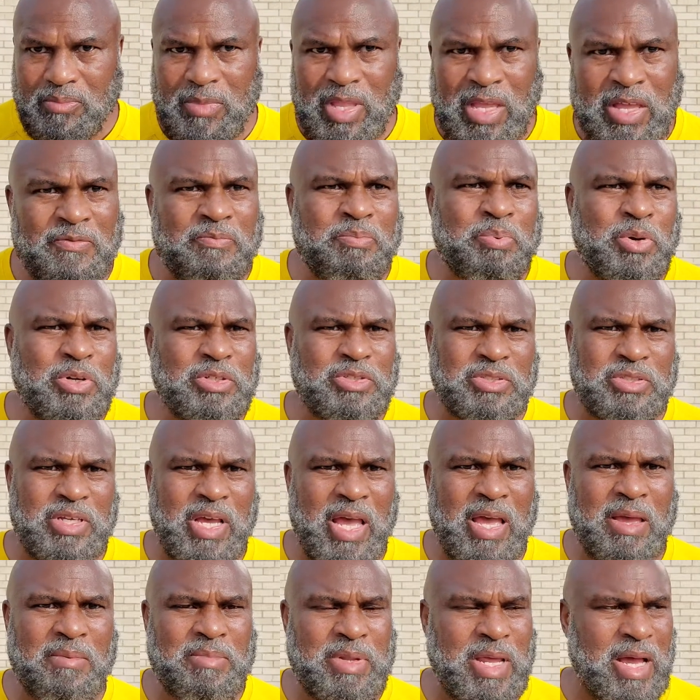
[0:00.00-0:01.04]
if push
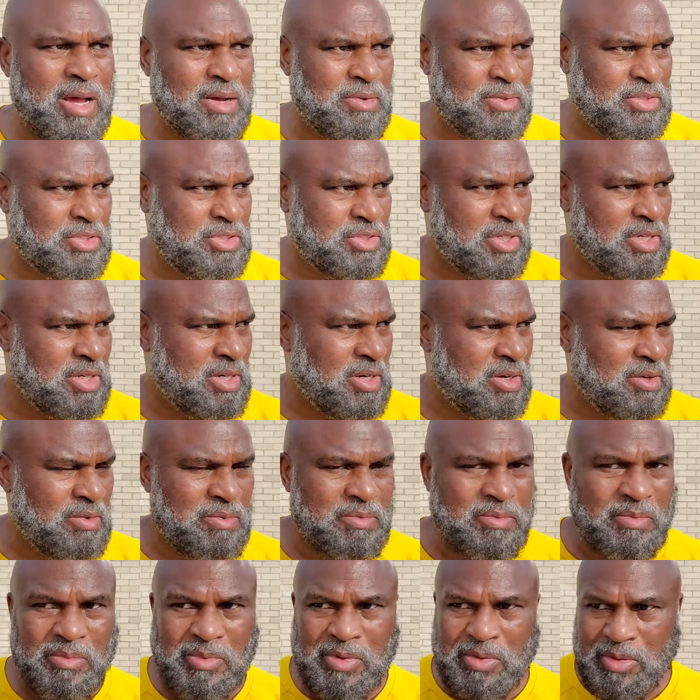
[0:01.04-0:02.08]
came down to shove
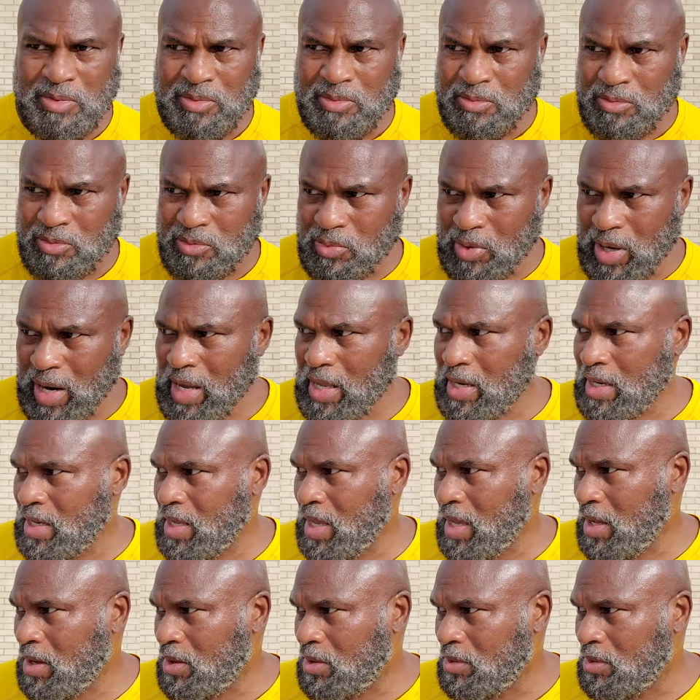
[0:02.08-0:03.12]
right
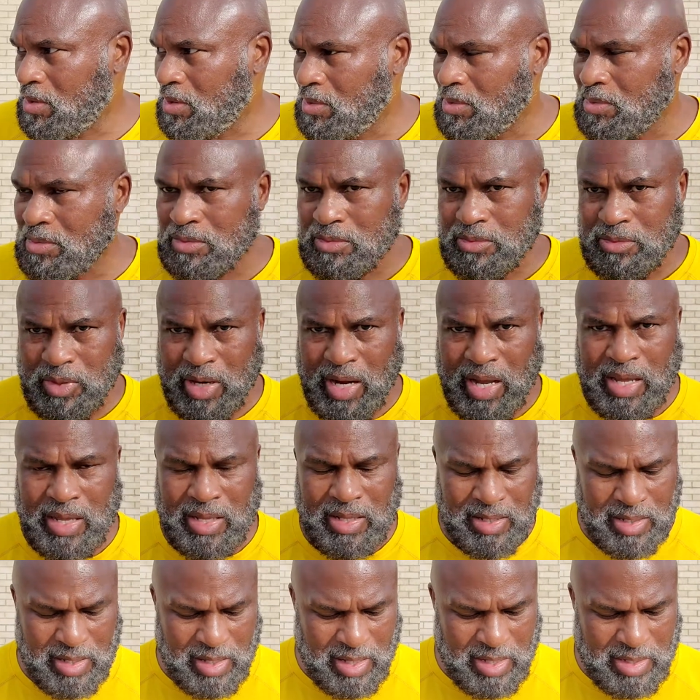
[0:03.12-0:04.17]
now, right?
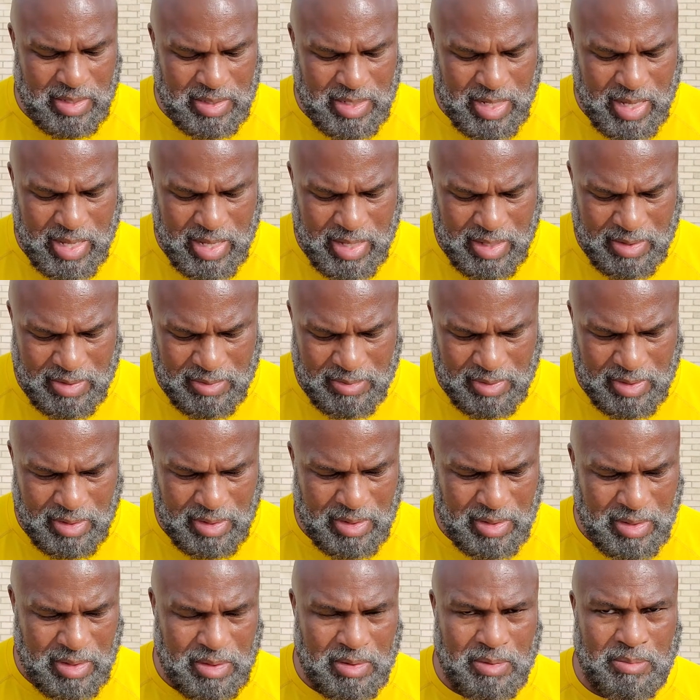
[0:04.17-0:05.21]
And that
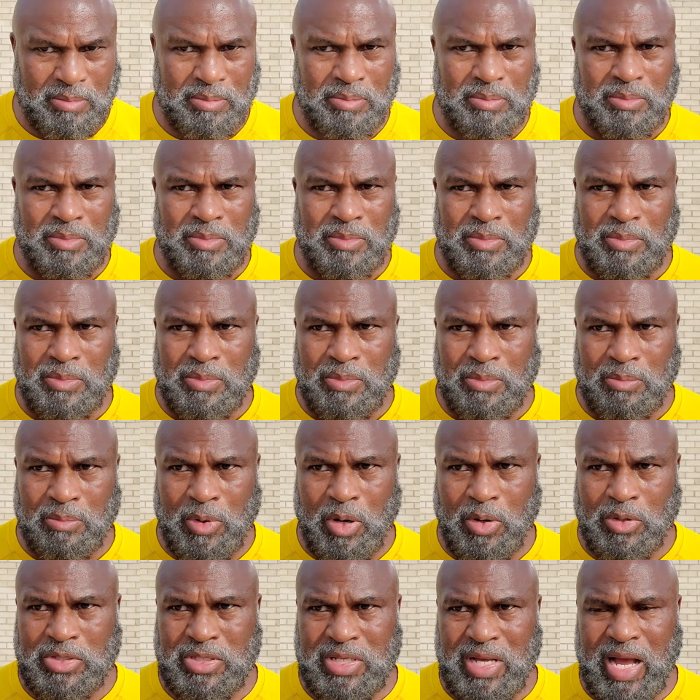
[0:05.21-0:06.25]
um
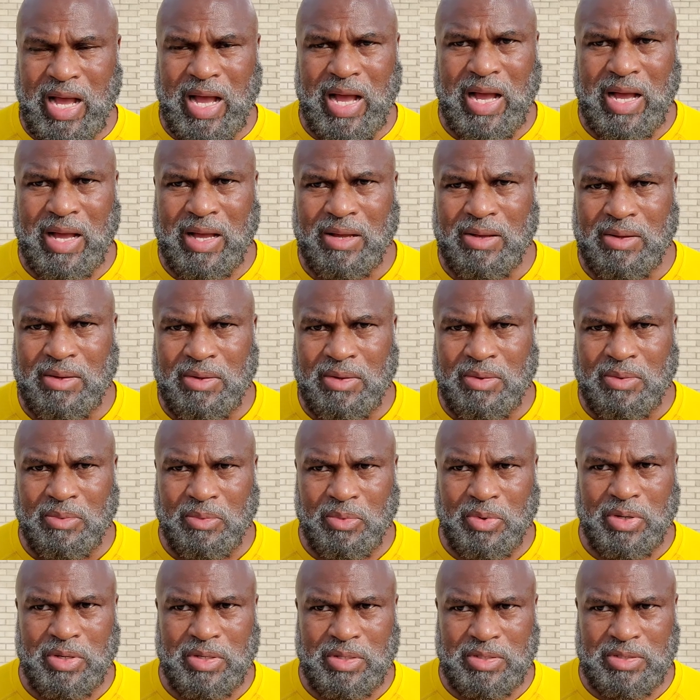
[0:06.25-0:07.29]
most high
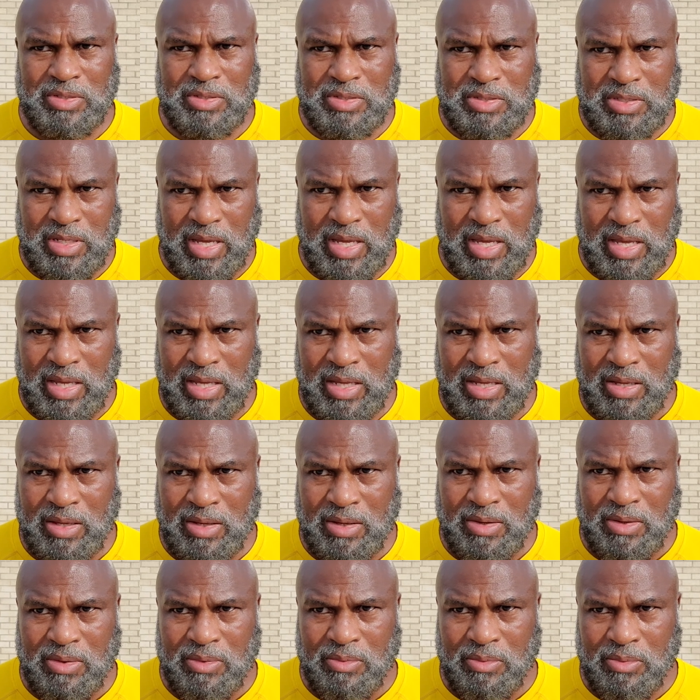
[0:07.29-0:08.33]
would say
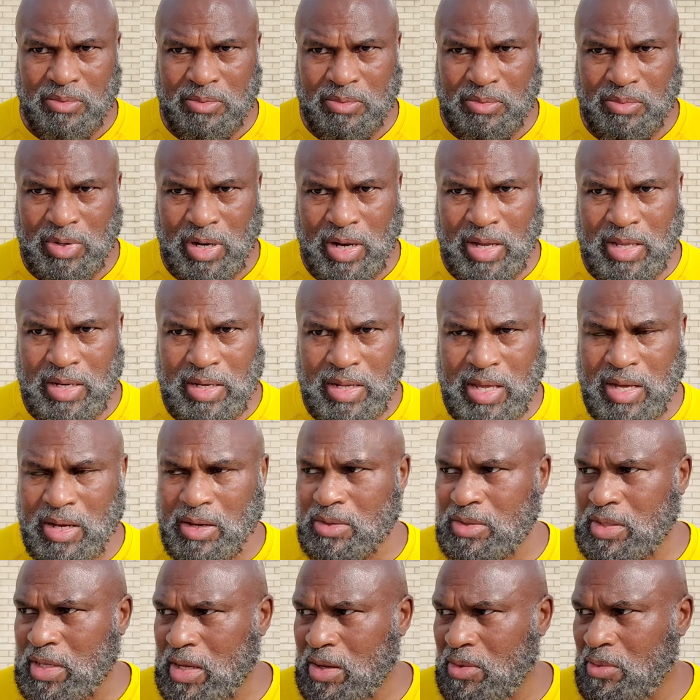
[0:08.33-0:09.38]
right
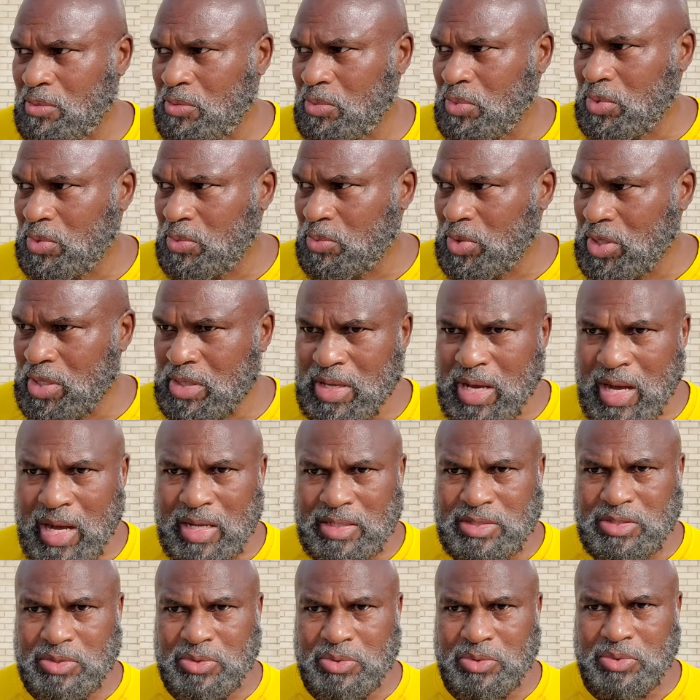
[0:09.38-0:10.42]
now that we, we
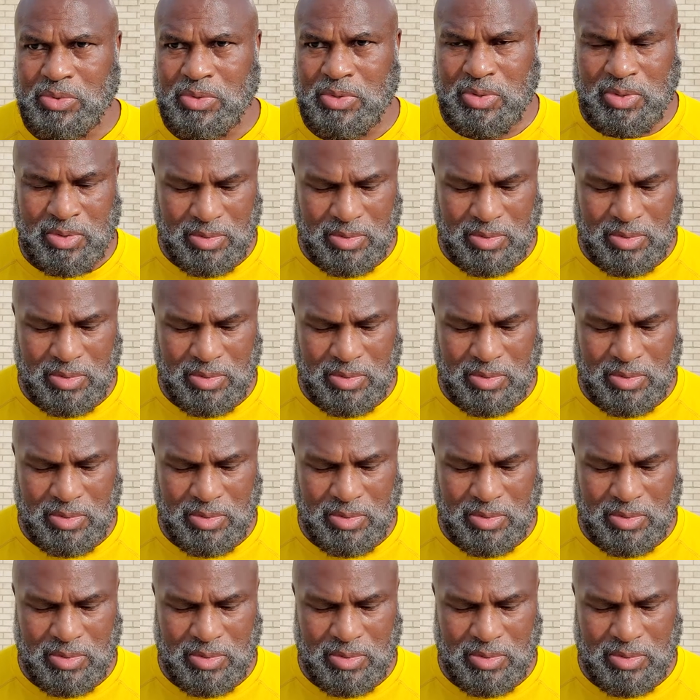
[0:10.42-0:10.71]
got to